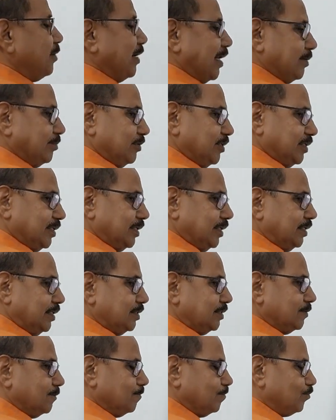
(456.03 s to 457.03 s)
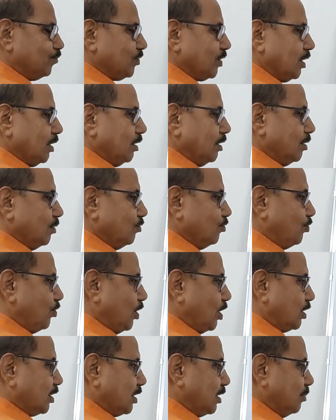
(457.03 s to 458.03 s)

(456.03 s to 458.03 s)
parameter for